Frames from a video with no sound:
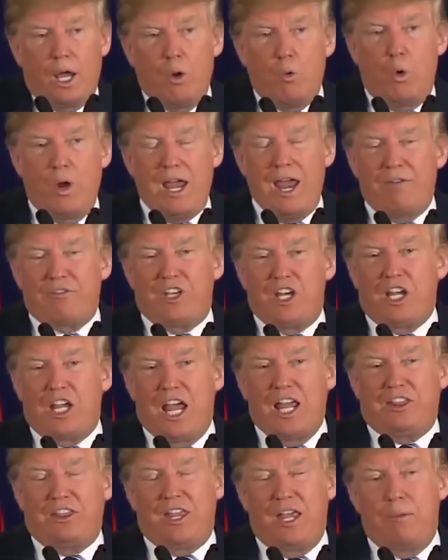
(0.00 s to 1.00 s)
And we have to
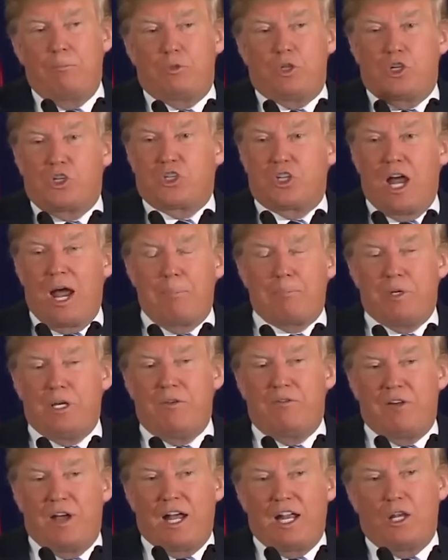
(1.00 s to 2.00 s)
get them to stop
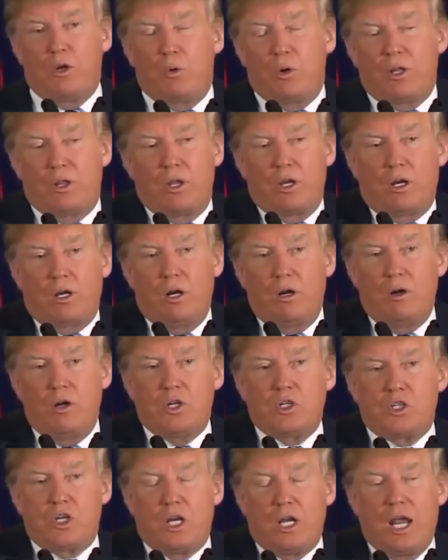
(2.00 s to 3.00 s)
devaluing their
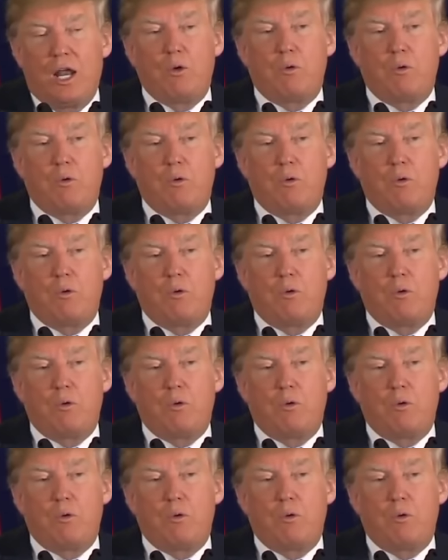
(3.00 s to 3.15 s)
currency.